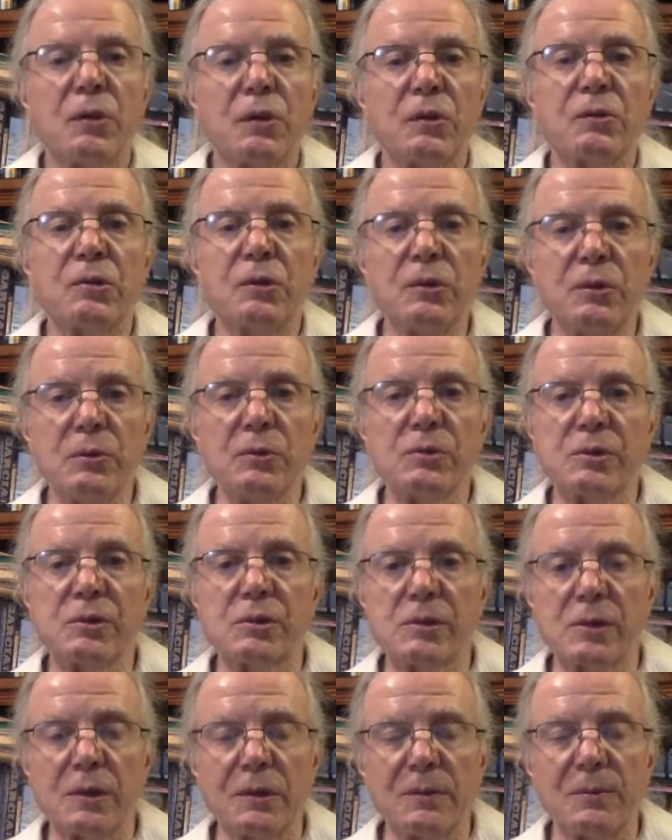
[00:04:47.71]
To use the
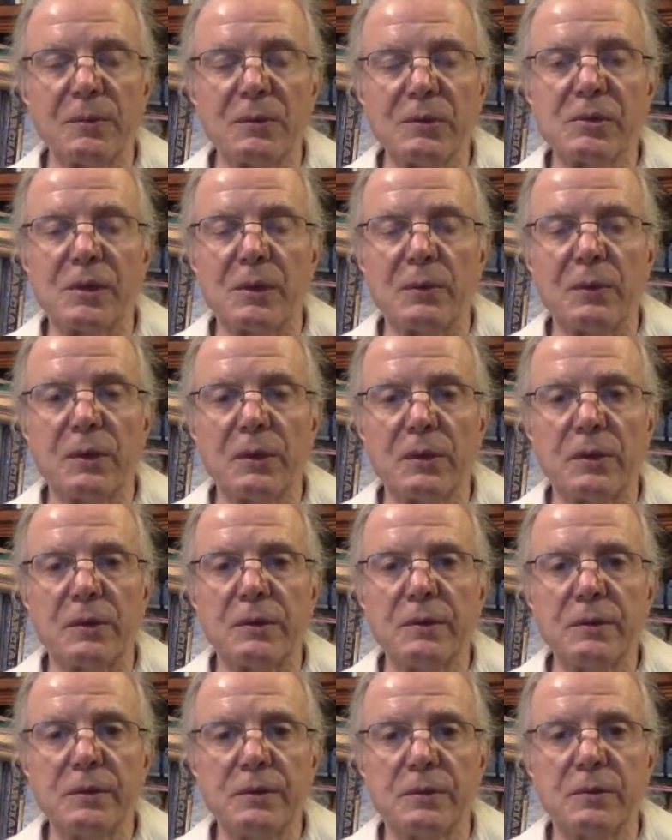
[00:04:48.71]
syllables that we
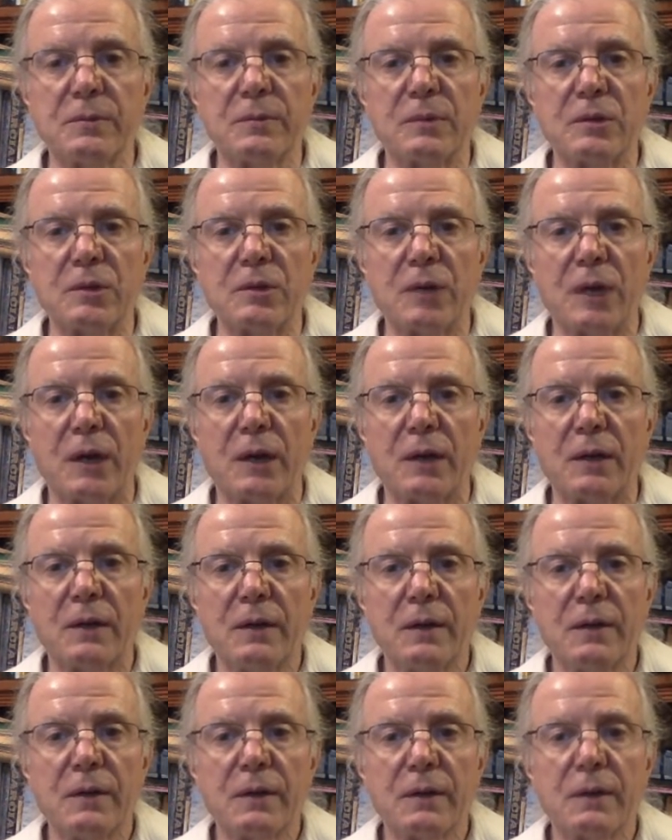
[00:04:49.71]
learned, doom and tak,
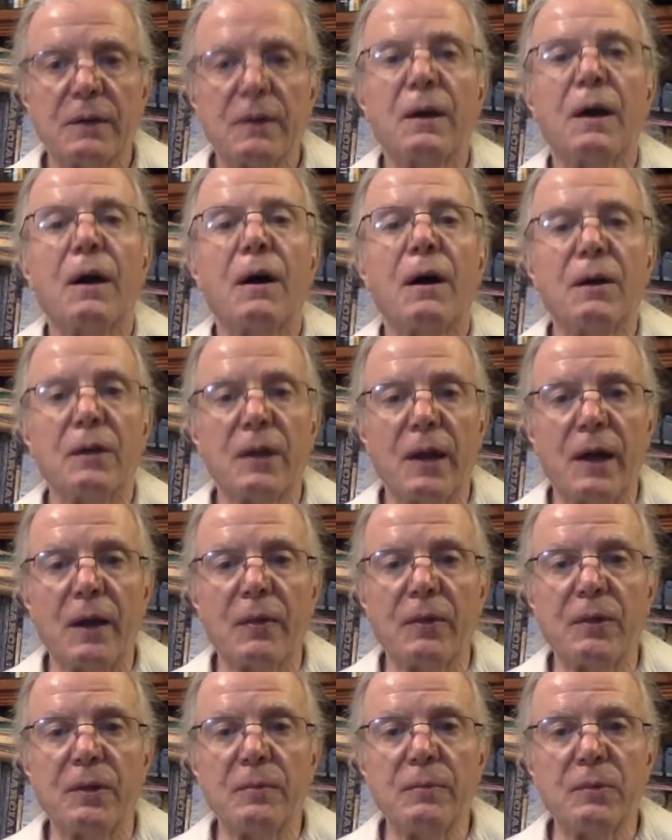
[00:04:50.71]
I'll
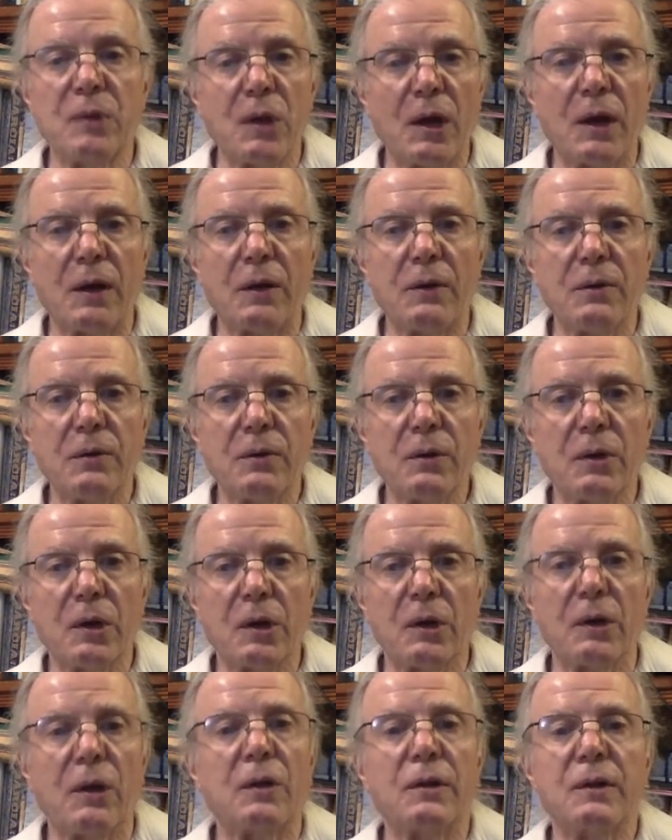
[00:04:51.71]
add them now,
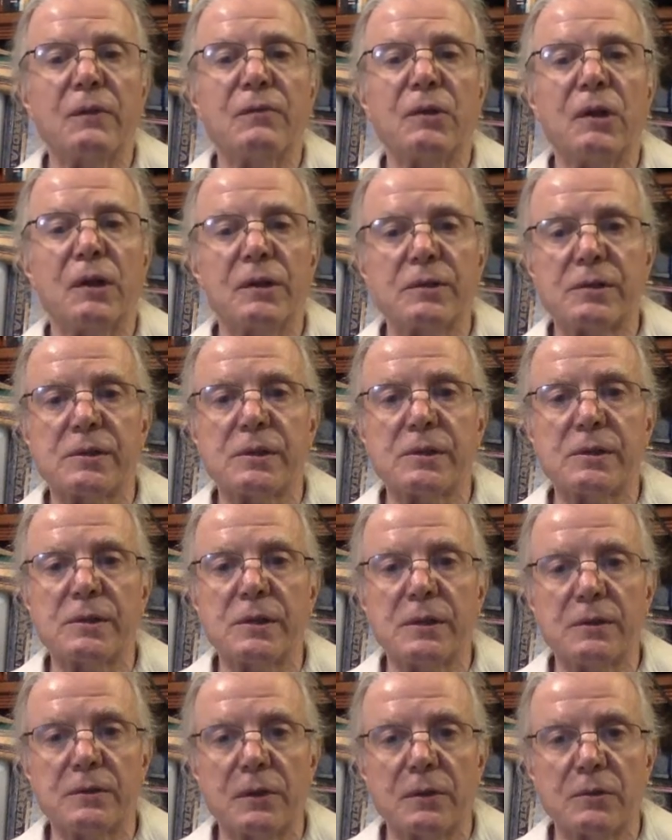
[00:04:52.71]
and I'll even add
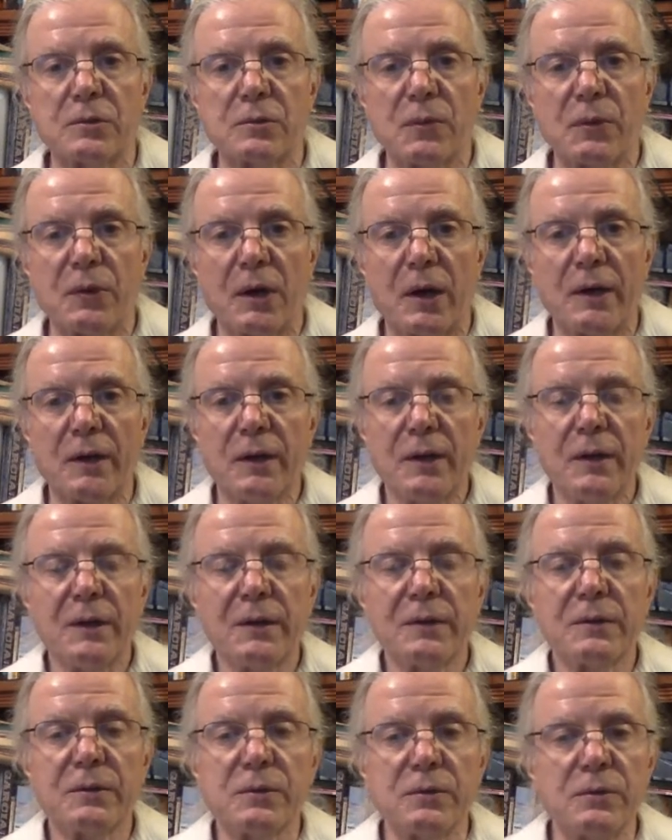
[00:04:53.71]
16th notes with that.
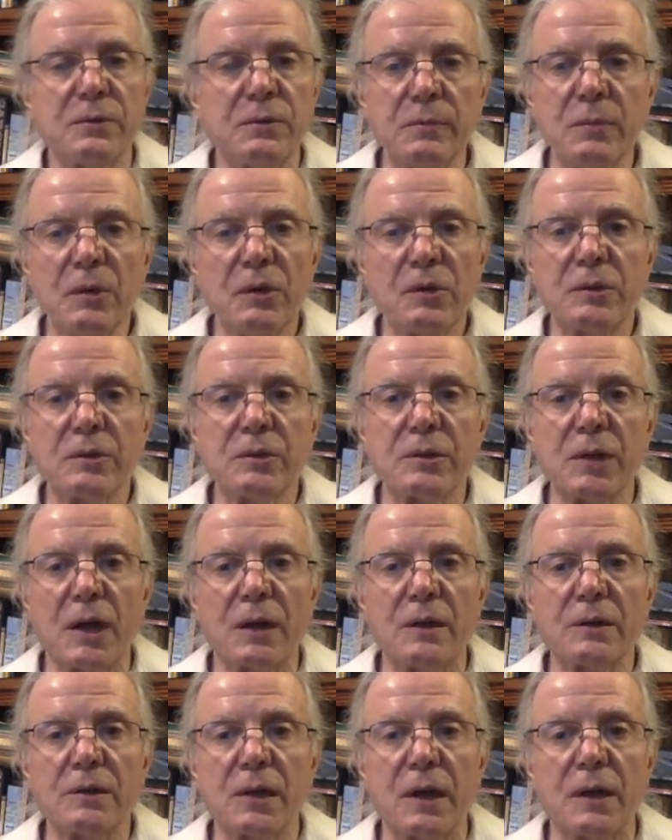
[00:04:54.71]
Doom,
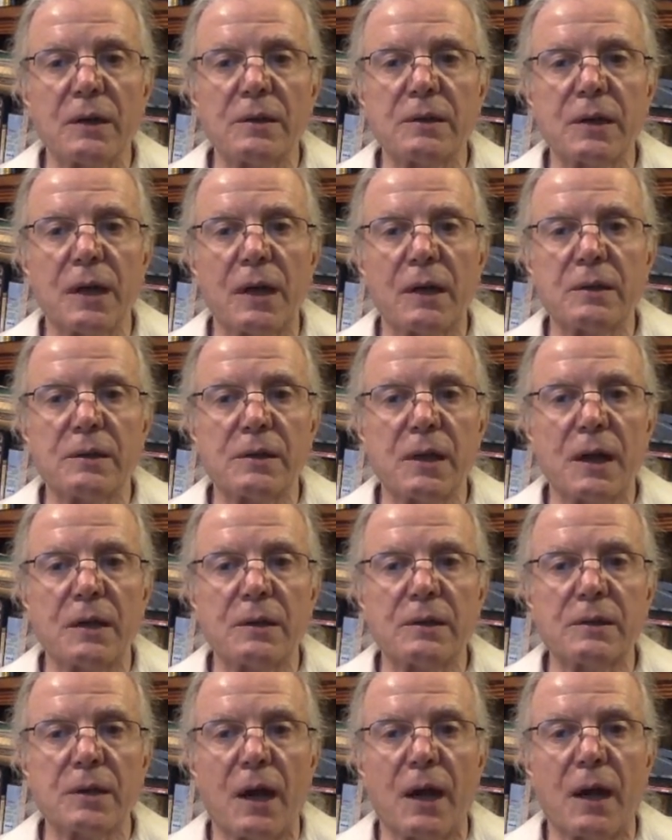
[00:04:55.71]
tak, tak, tak,
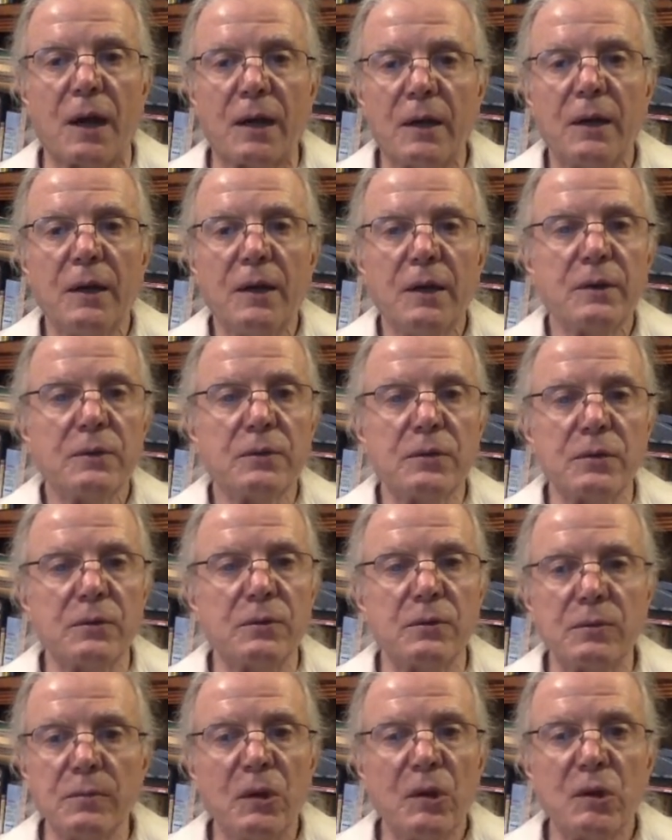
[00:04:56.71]
tak, tak.
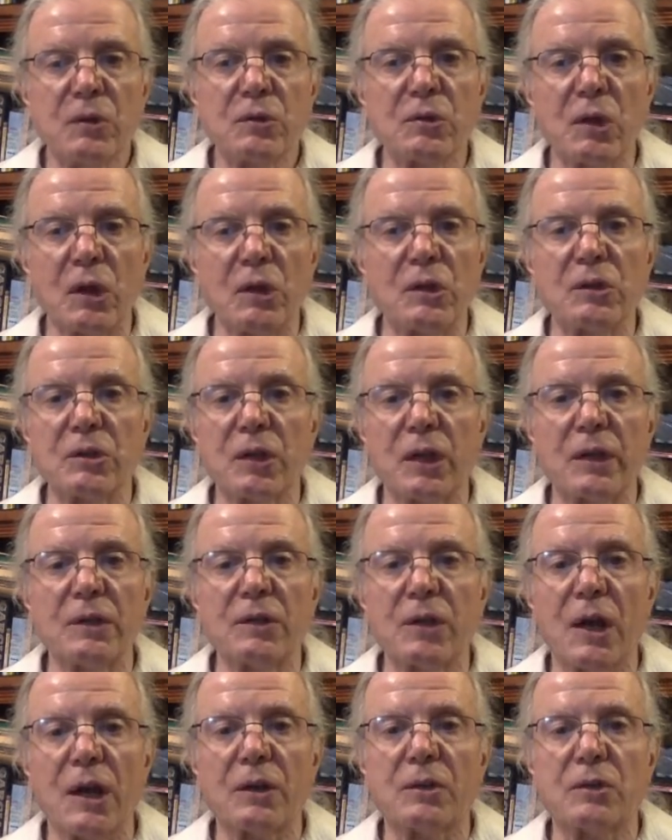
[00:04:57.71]
Doom, taki, taki,
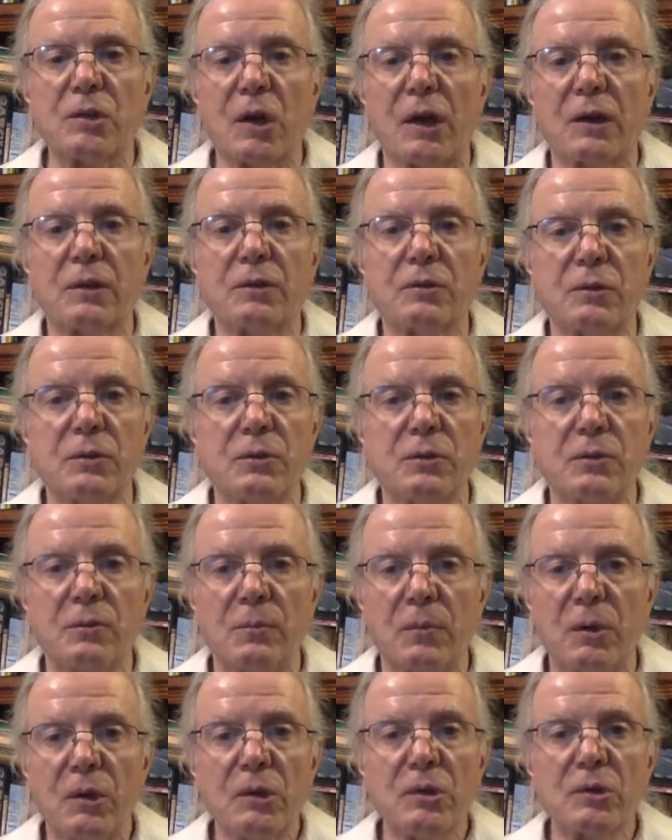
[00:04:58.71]
tak, tak, doom.
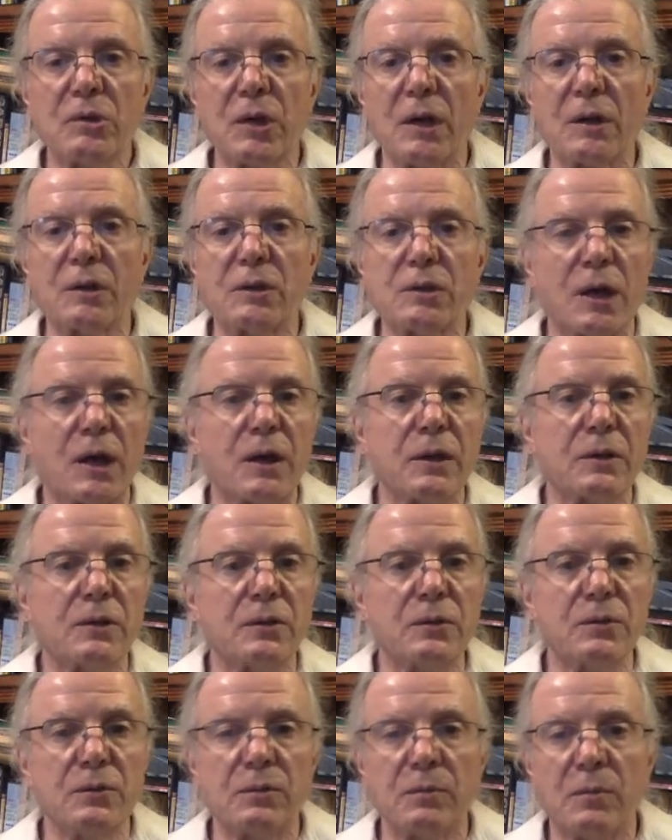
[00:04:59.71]
Tak, tak,
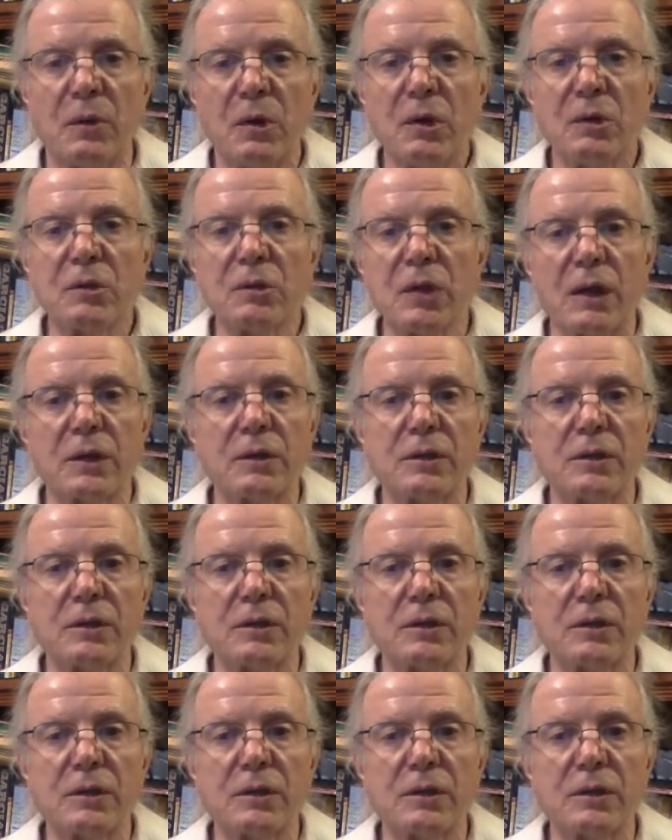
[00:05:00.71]
doom. Tak,